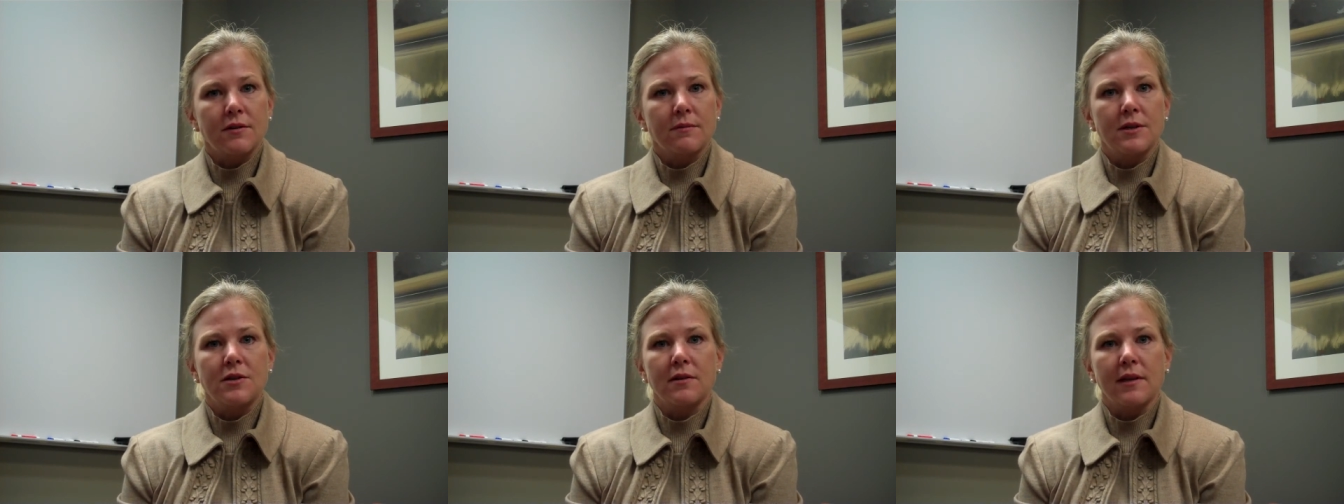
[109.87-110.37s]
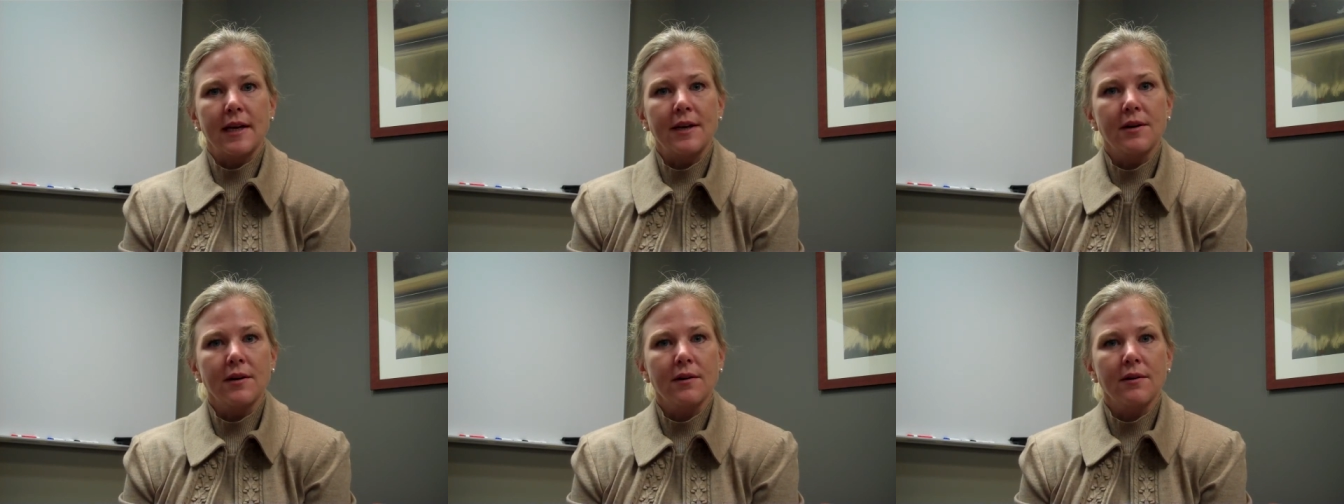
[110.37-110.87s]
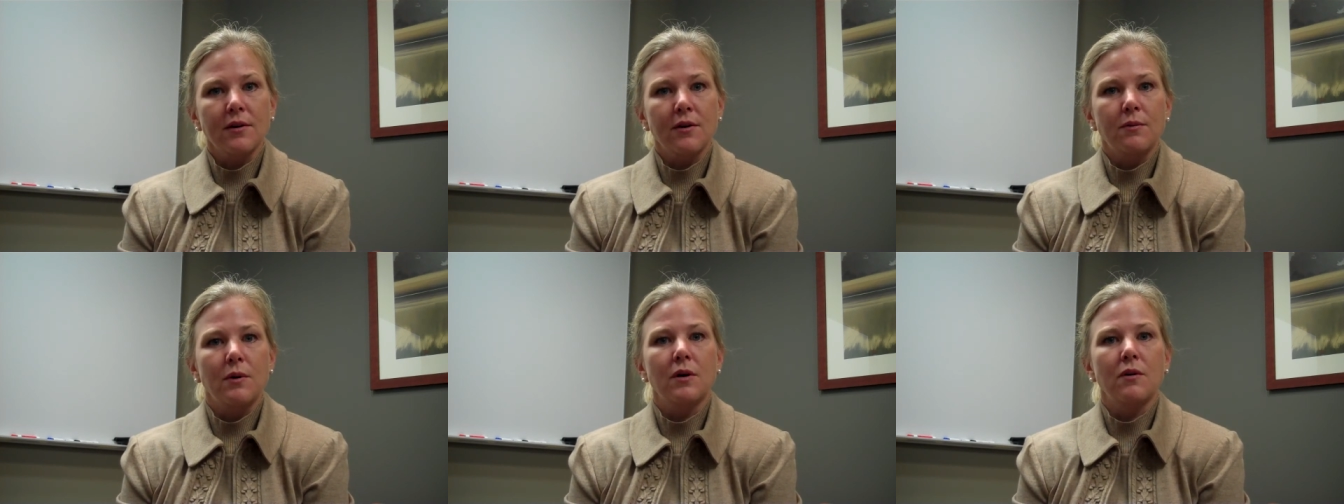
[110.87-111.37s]
Richard Leder, who
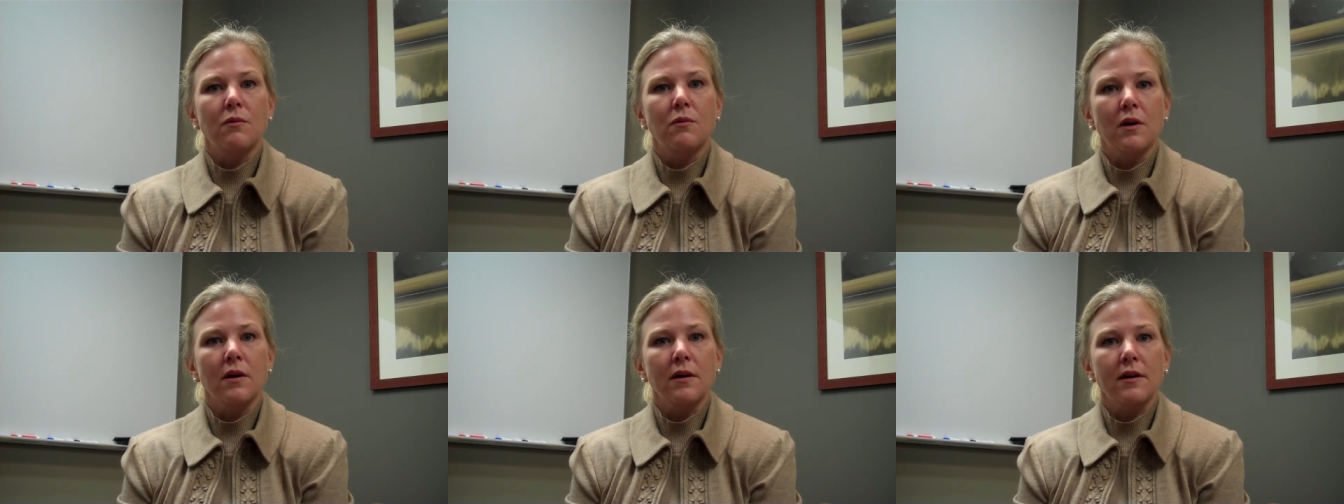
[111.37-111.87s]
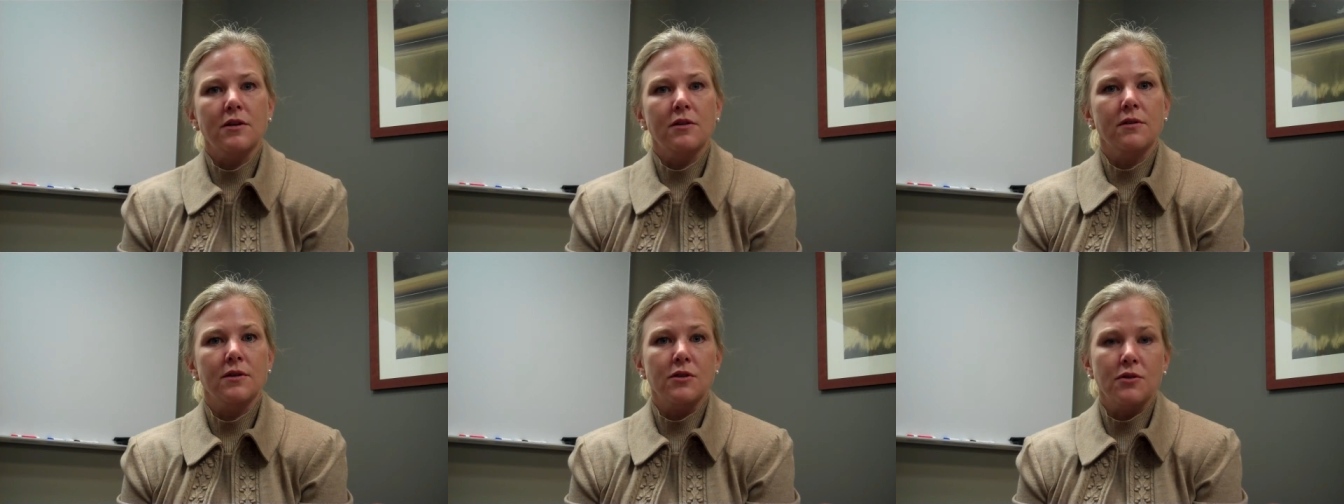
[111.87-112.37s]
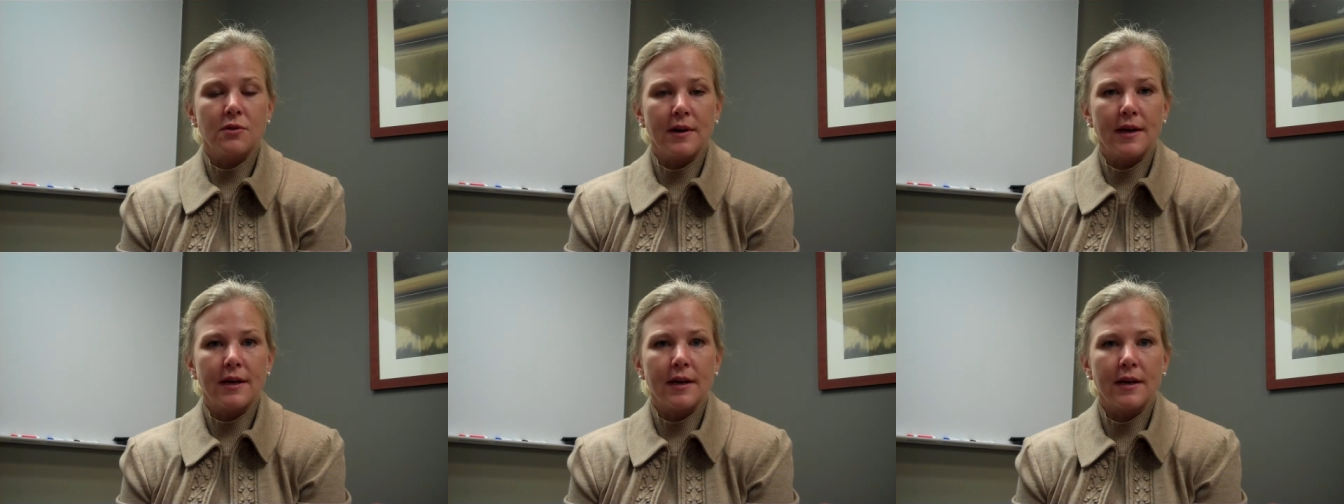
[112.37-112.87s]
will work towards
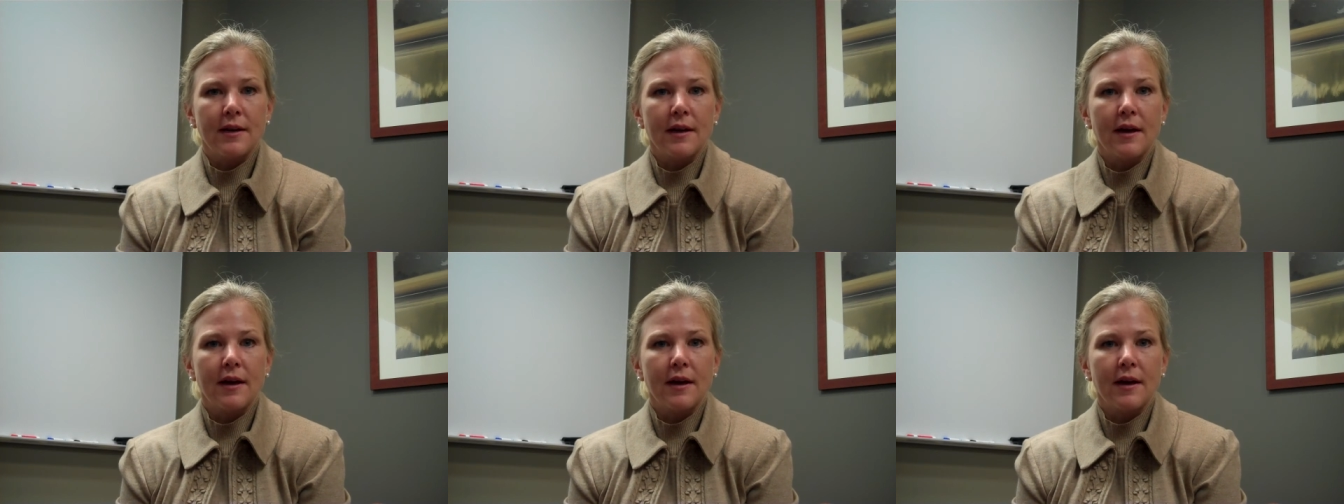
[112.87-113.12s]
training